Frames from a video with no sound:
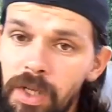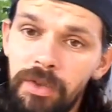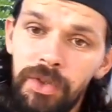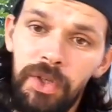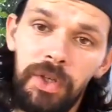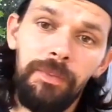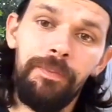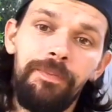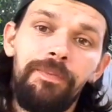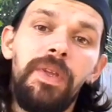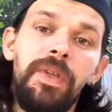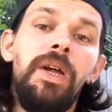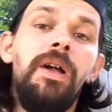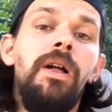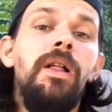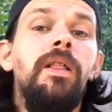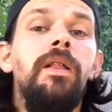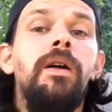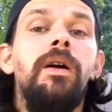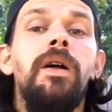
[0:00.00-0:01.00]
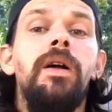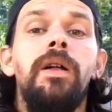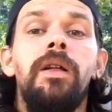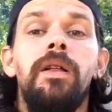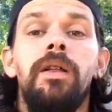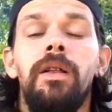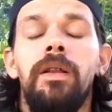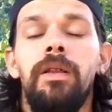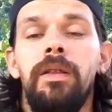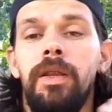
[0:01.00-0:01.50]
So
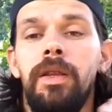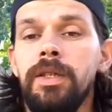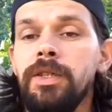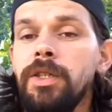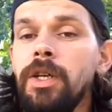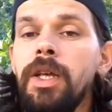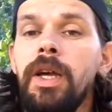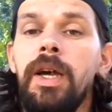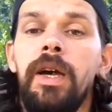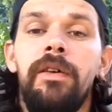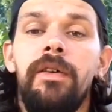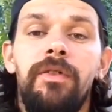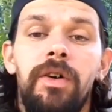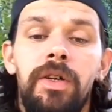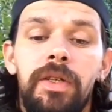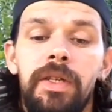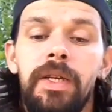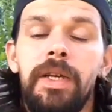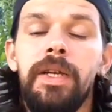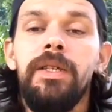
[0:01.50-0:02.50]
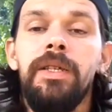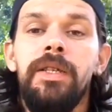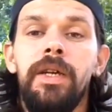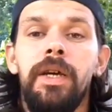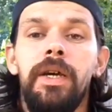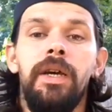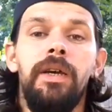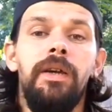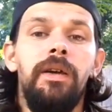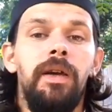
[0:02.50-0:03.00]
that's all I have on
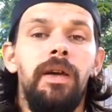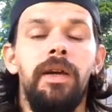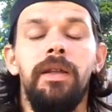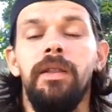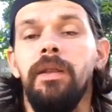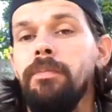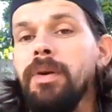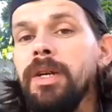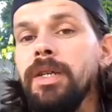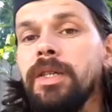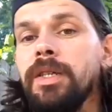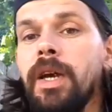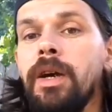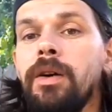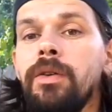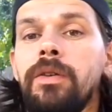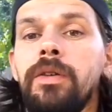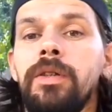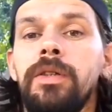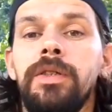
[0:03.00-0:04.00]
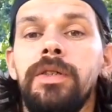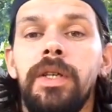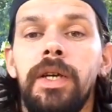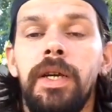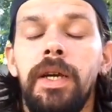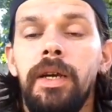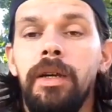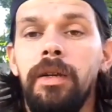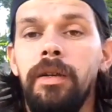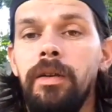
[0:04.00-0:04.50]
Entei and the best counters
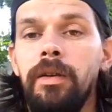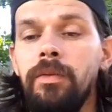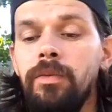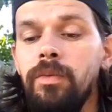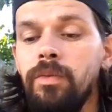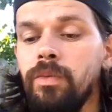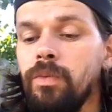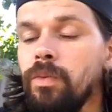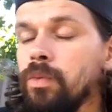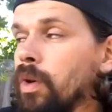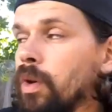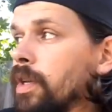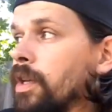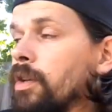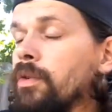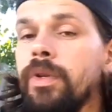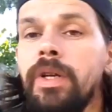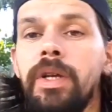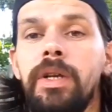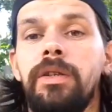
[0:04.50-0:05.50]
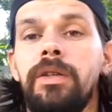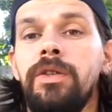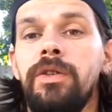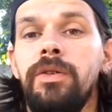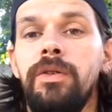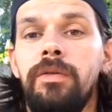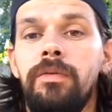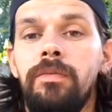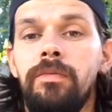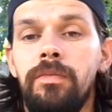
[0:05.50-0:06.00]
and what you need
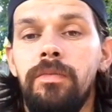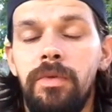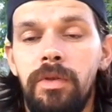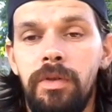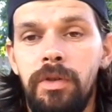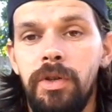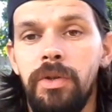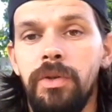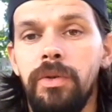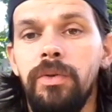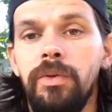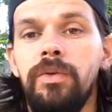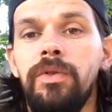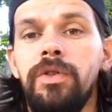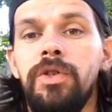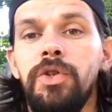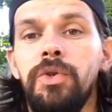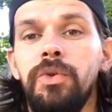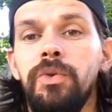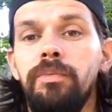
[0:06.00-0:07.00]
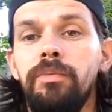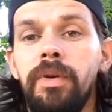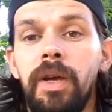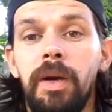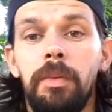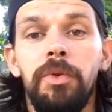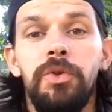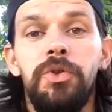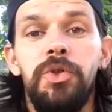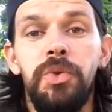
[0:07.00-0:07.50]
to do to be
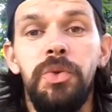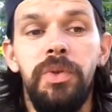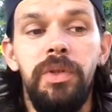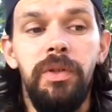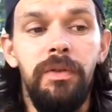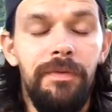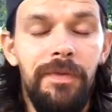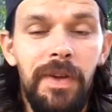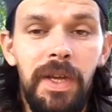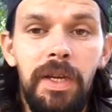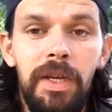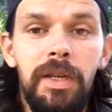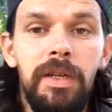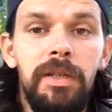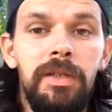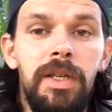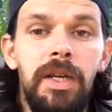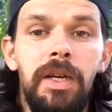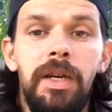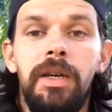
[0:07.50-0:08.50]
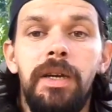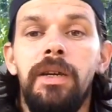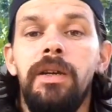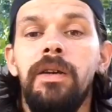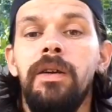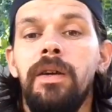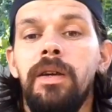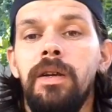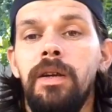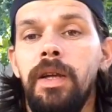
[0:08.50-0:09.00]
able to defeat Entei
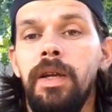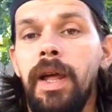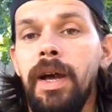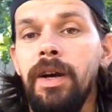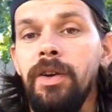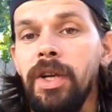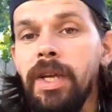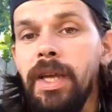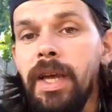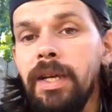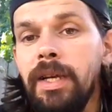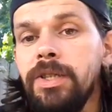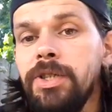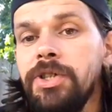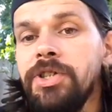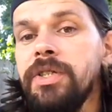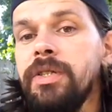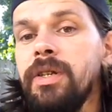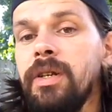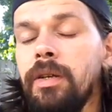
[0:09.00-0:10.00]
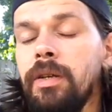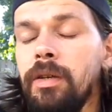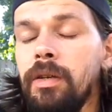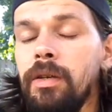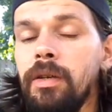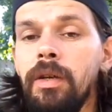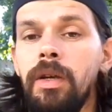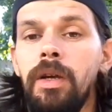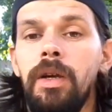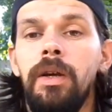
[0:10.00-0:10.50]
and how to catch
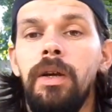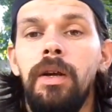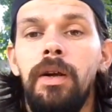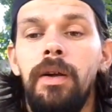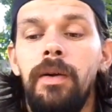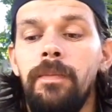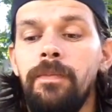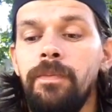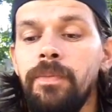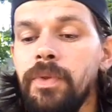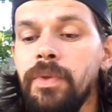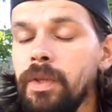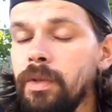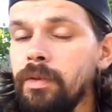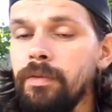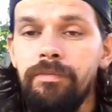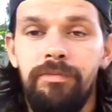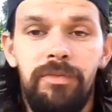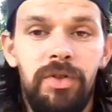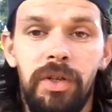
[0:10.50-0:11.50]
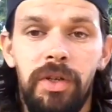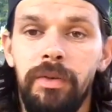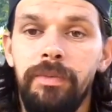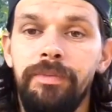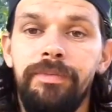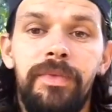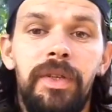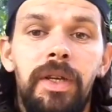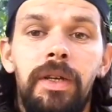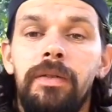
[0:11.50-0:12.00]
Entei. So